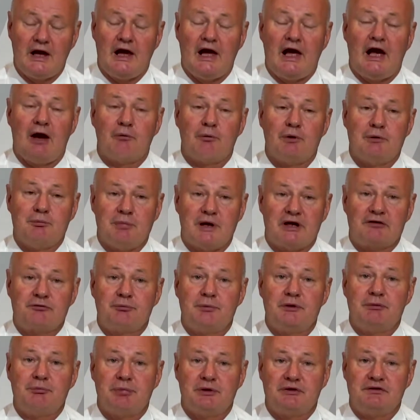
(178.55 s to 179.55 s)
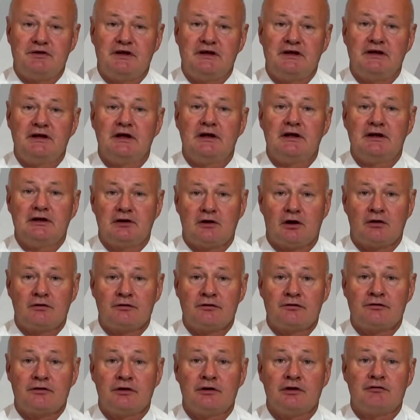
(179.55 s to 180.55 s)
and we must be particularly
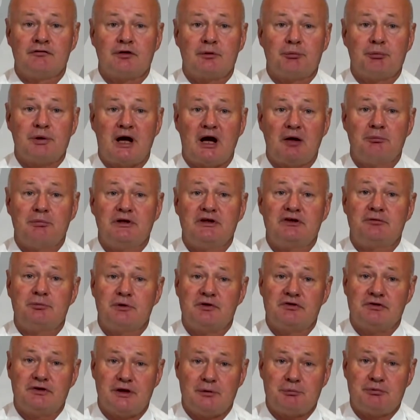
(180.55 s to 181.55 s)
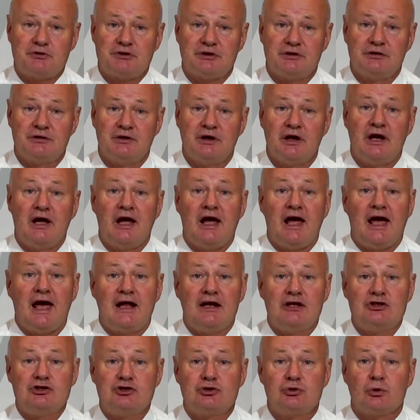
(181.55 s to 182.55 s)
cognizant of the public's perception and
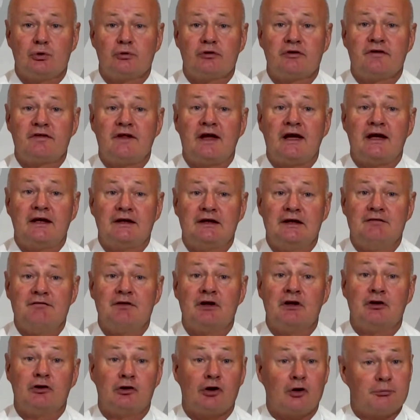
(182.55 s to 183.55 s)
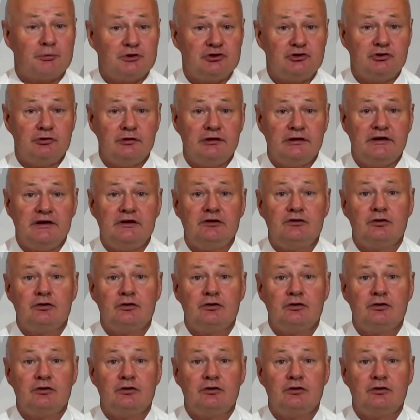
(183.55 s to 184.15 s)
ensure that they are given an opportunity to